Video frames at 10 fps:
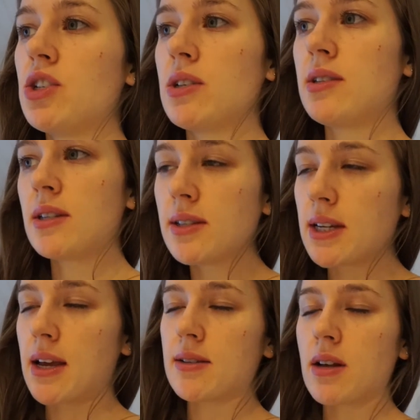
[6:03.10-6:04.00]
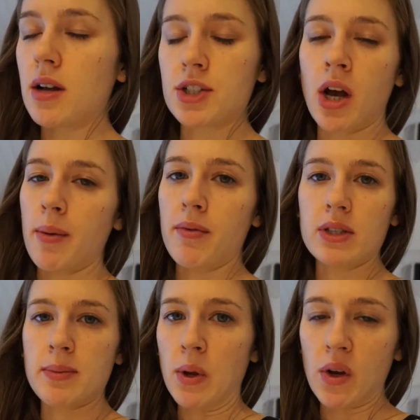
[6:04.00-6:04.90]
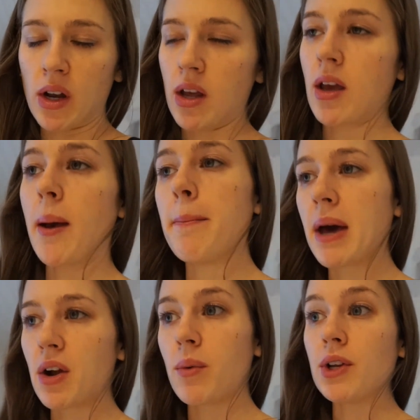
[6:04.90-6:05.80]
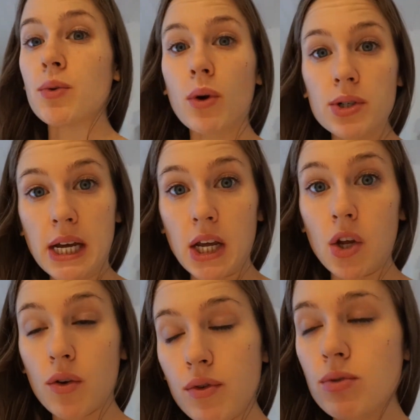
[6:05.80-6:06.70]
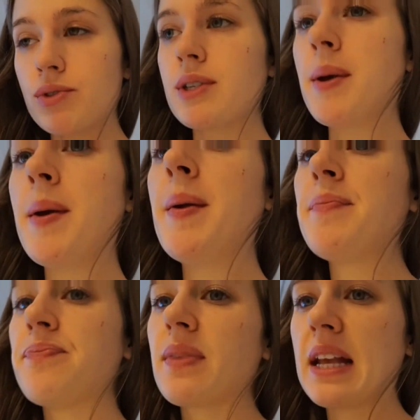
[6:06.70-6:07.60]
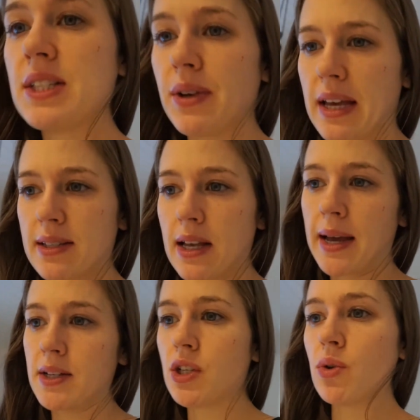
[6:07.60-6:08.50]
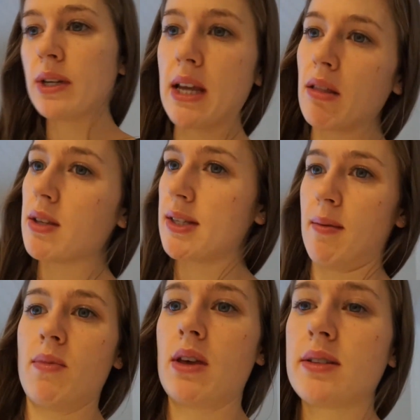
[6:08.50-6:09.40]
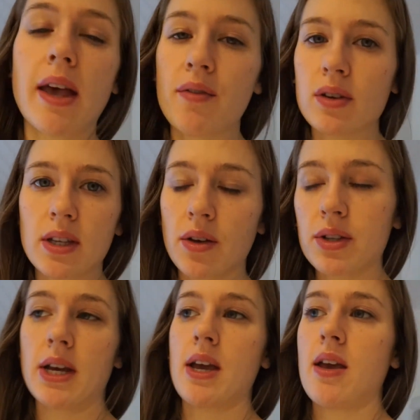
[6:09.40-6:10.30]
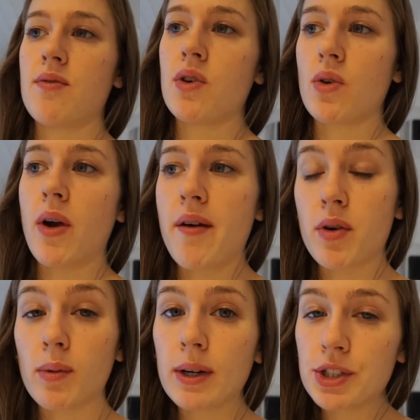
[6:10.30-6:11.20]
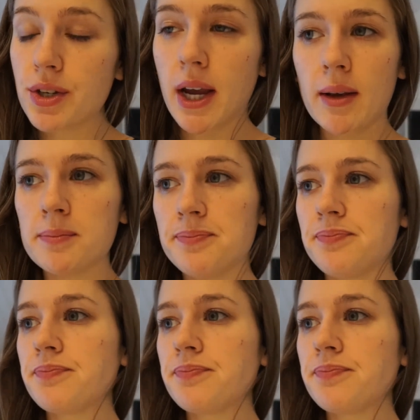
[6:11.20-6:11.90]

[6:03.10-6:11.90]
just stays on top of its immunity better when you rotate your foods. So yes, I don't eat the same things every single day, if you're ever wondering.